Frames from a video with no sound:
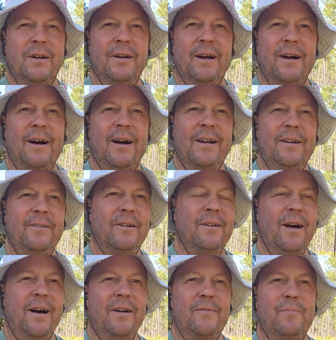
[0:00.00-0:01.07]
I hear a
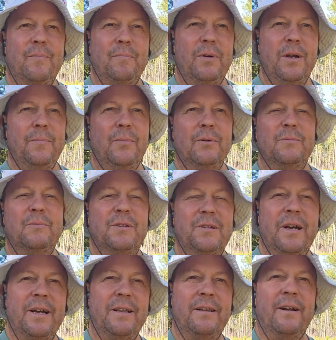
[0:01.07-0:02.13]
lot of people
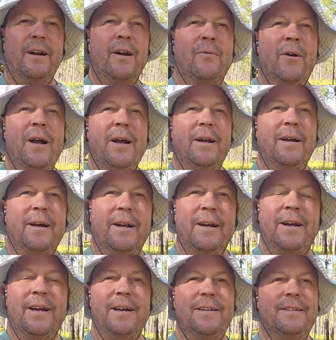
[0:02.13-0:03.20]
saying that Iran had a
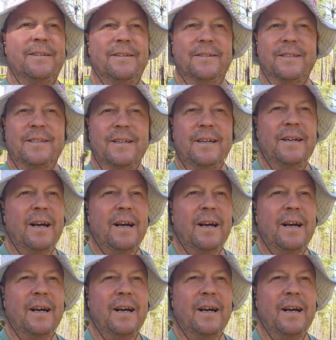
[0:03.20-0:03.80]
hand in this.